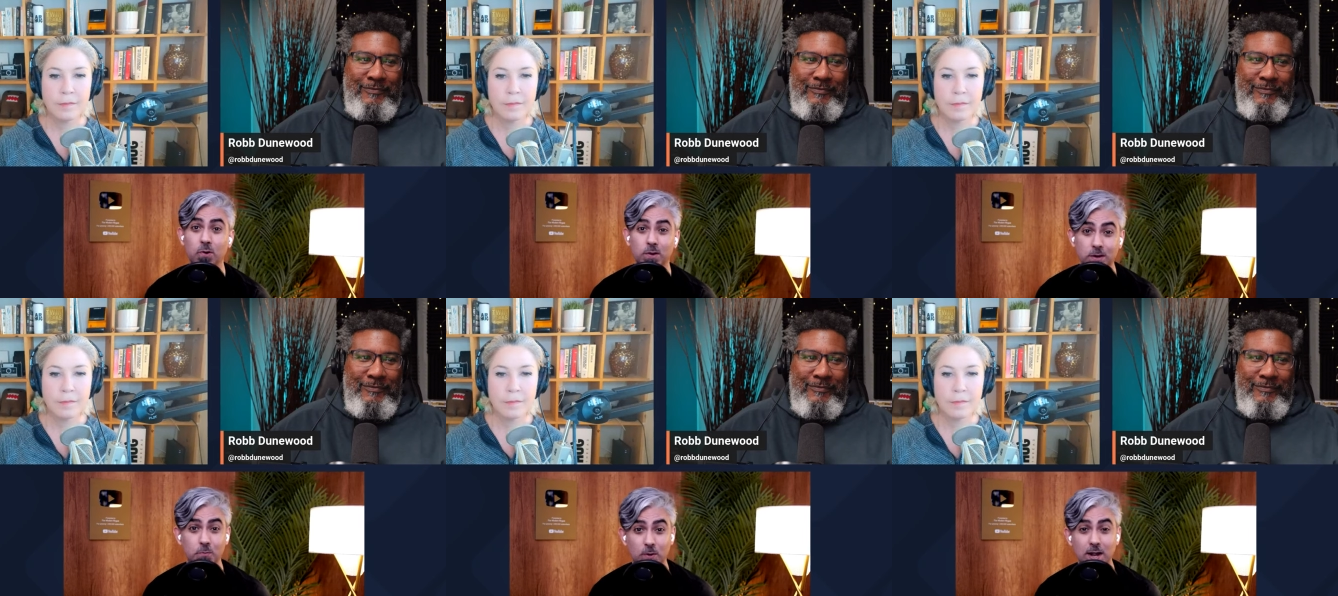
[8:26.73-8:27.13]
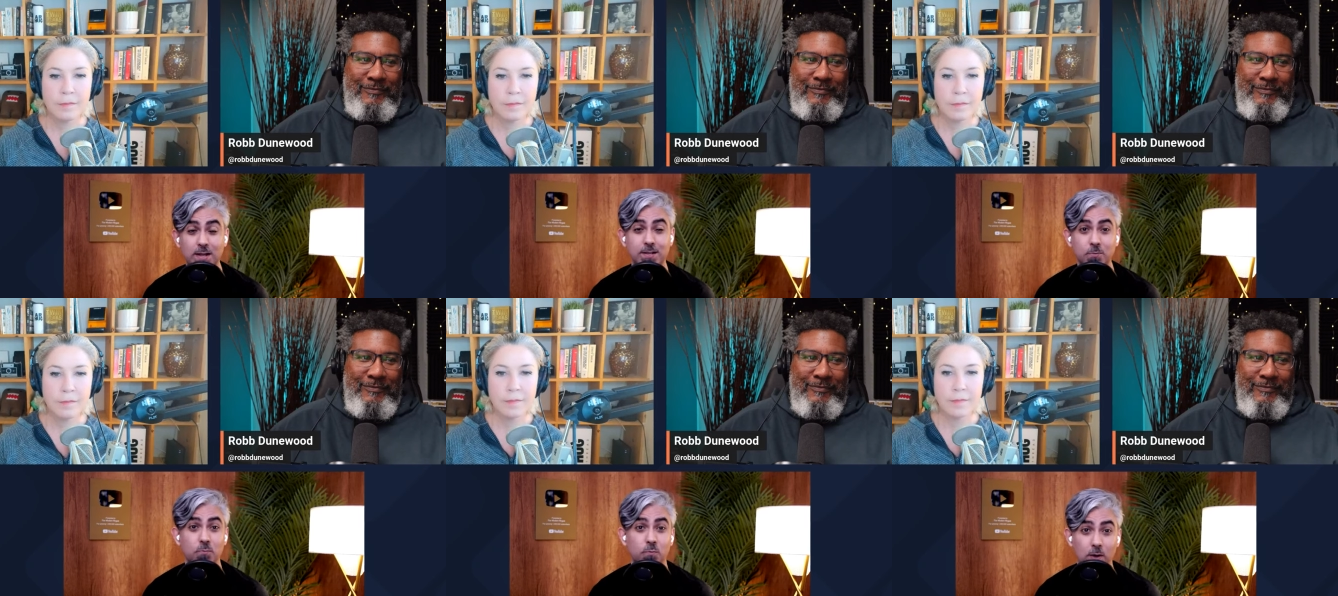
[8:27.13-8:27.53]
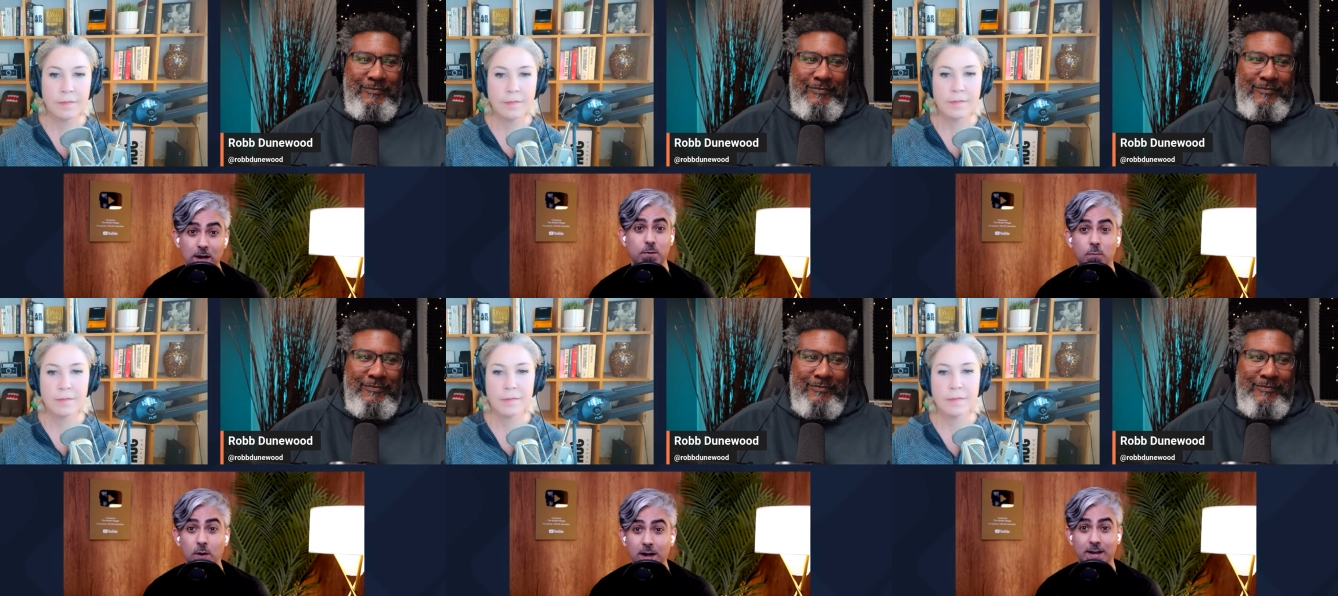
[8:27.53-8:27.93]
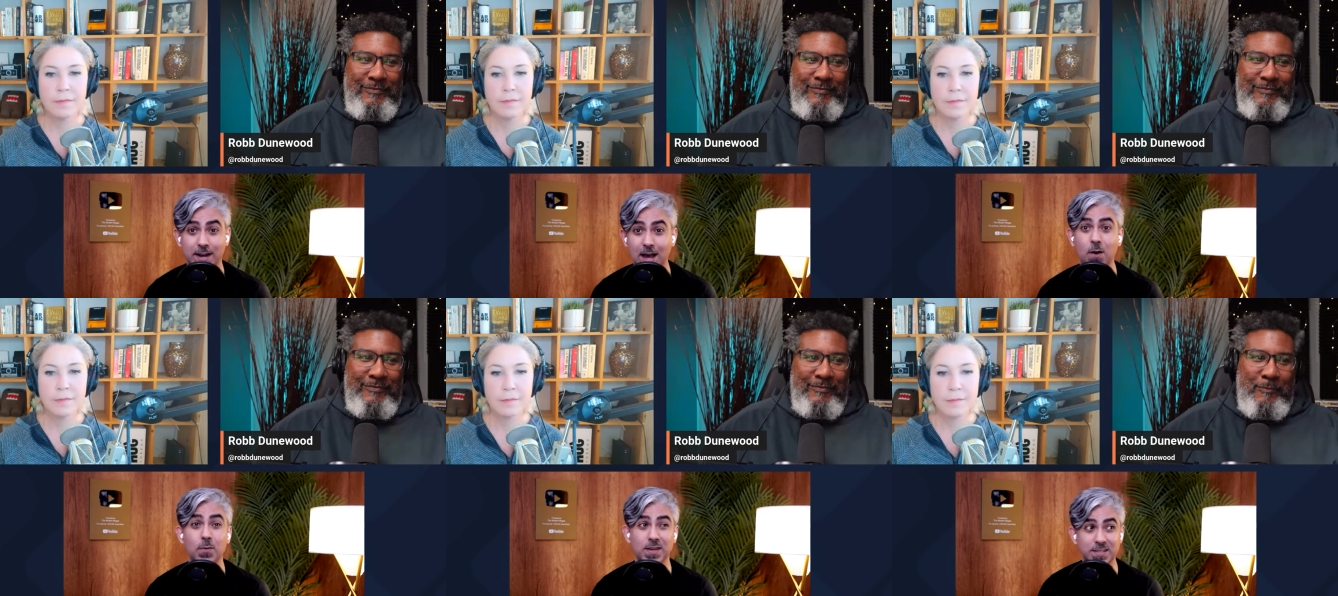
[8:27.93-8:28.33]
Speaker 1: board. And Reddit, Reddit right
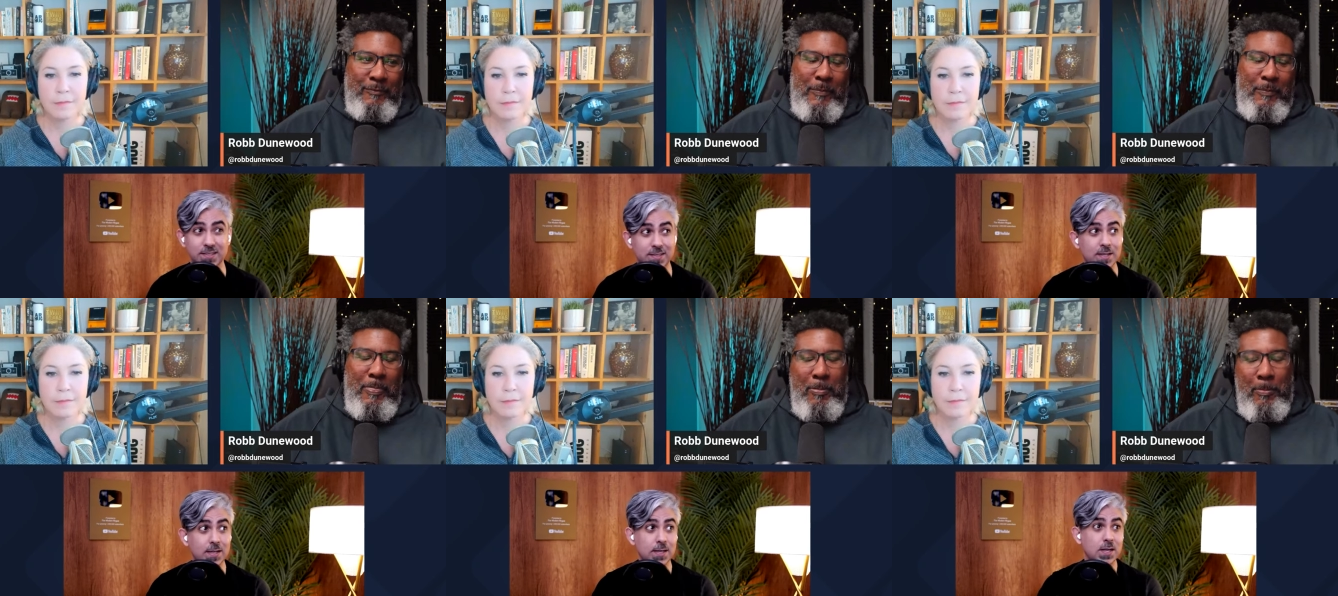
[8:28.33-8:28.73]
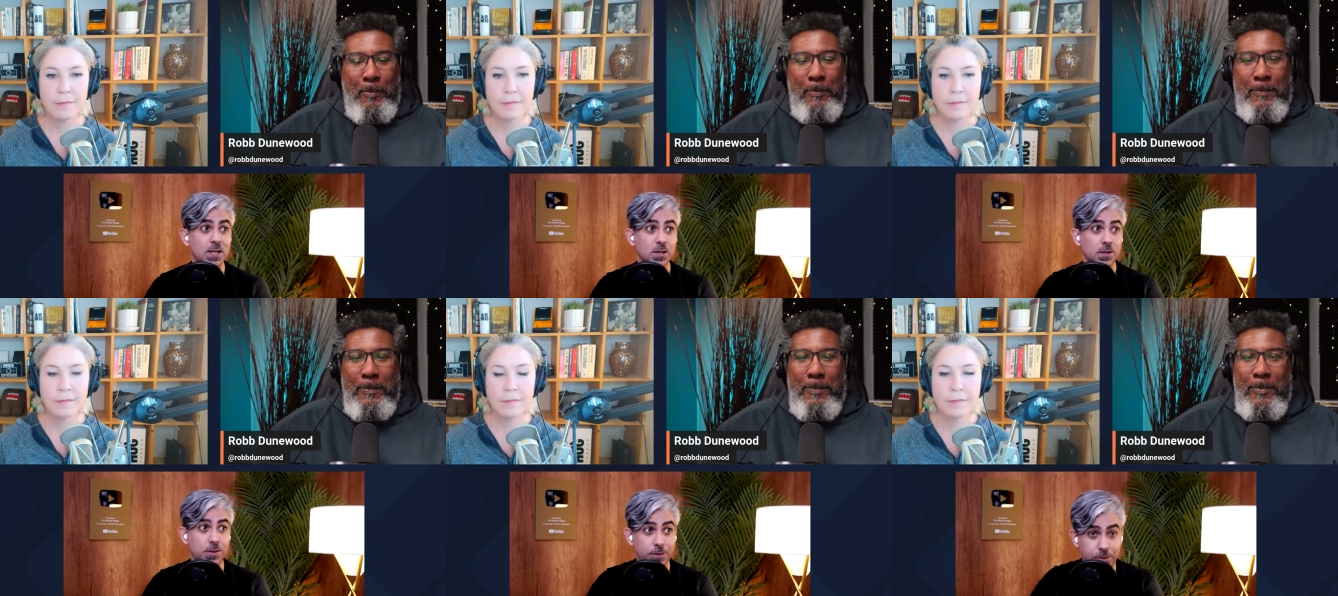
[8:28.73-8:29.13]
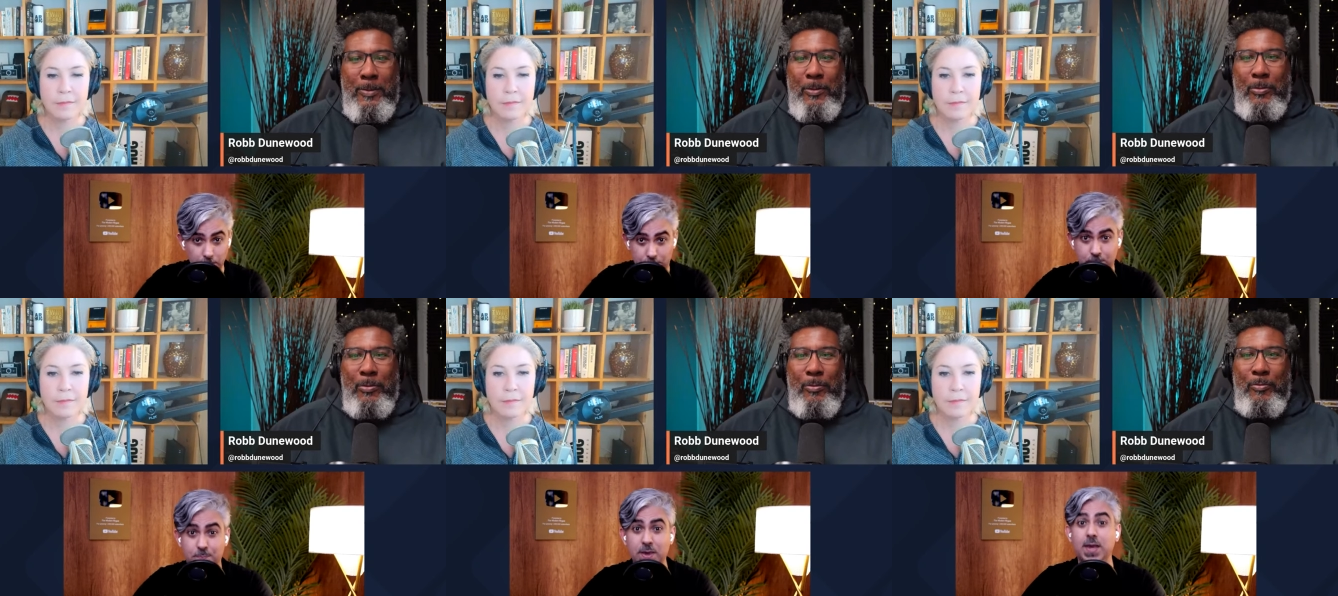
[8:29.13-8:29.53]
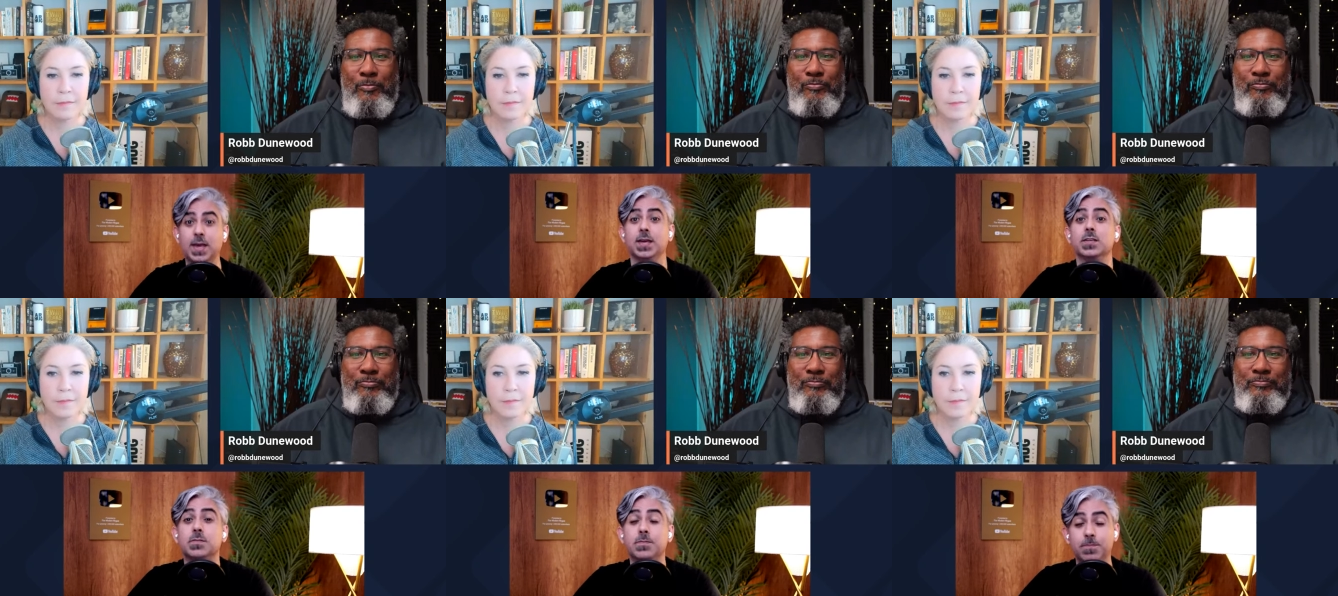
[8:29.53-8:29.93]
now is the
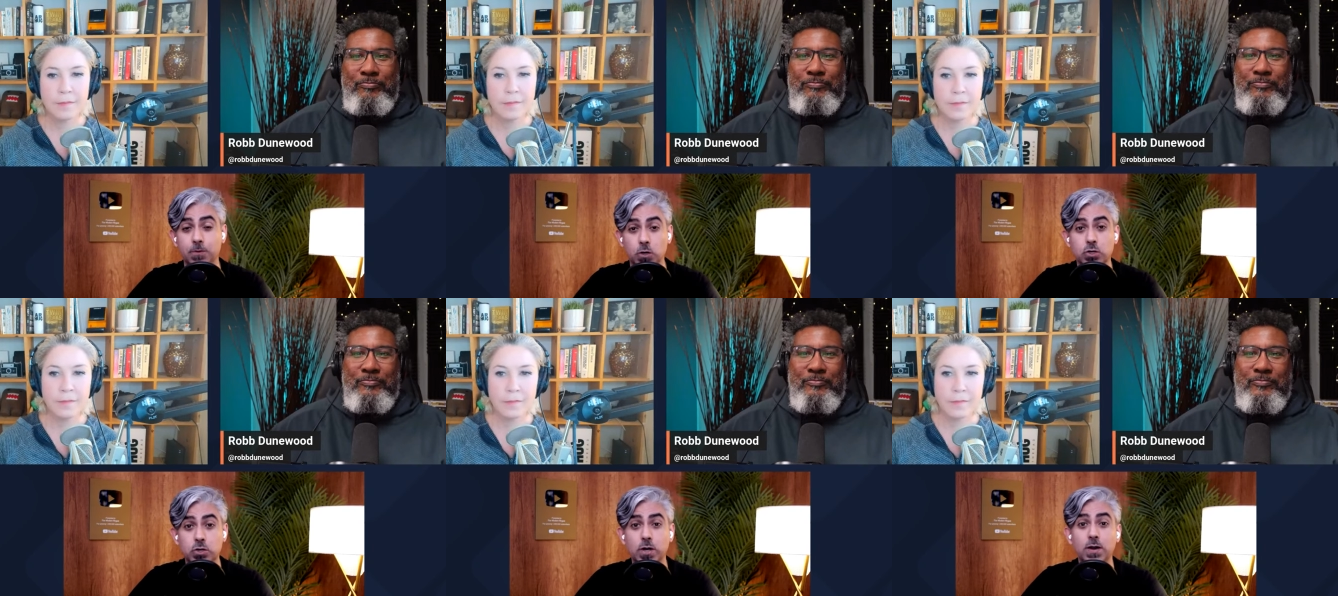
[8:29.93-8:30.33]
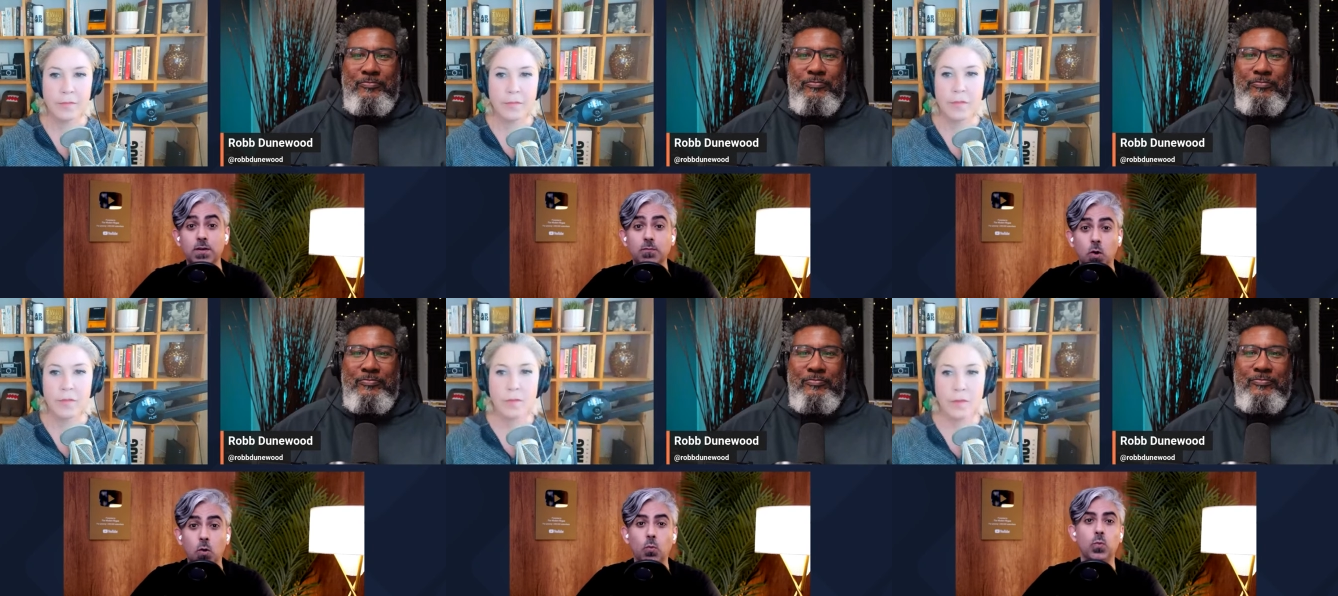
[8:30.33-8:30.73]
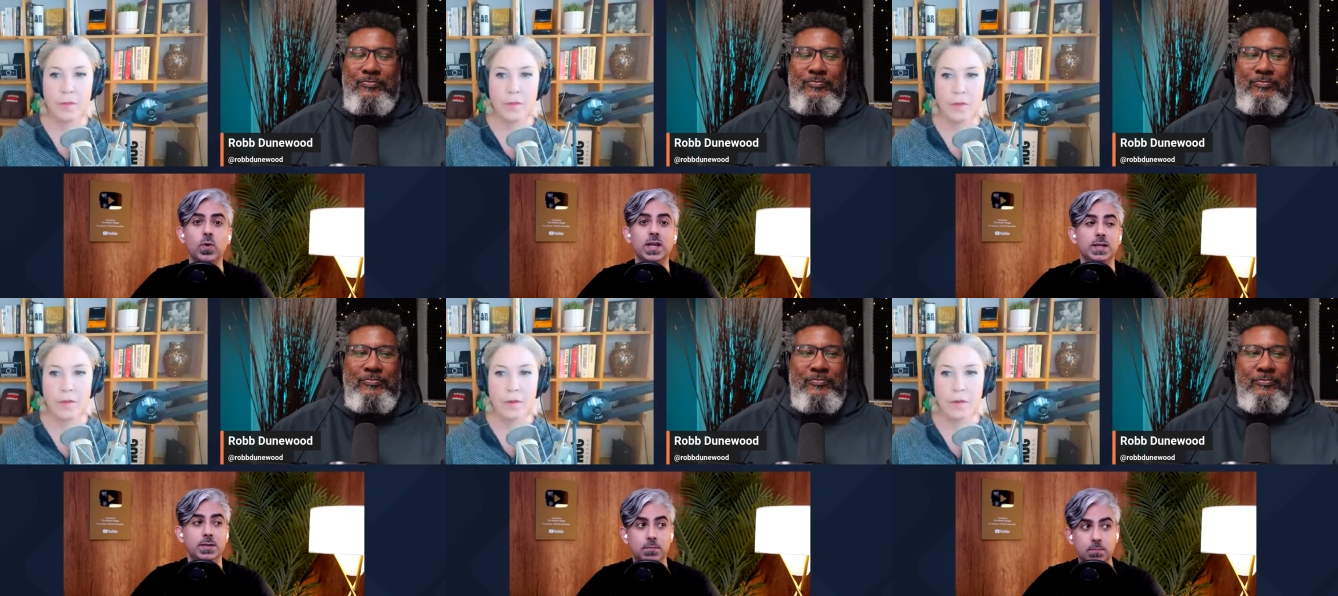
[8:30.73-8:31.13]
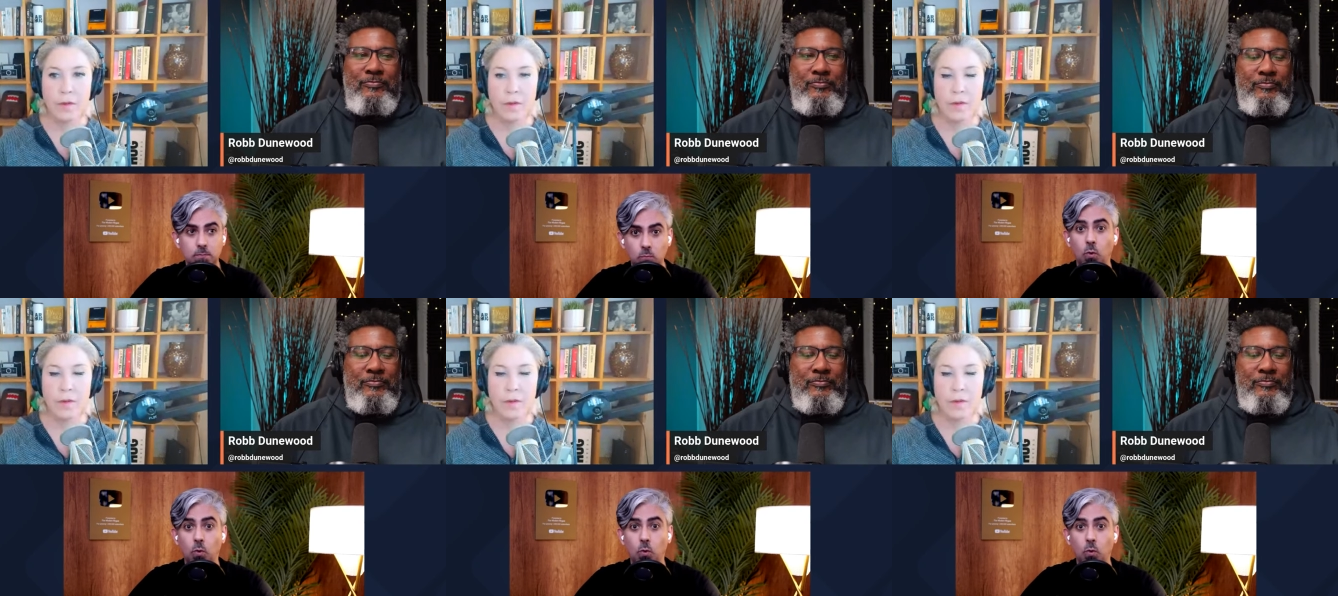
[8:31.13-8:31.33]
biggest version of what we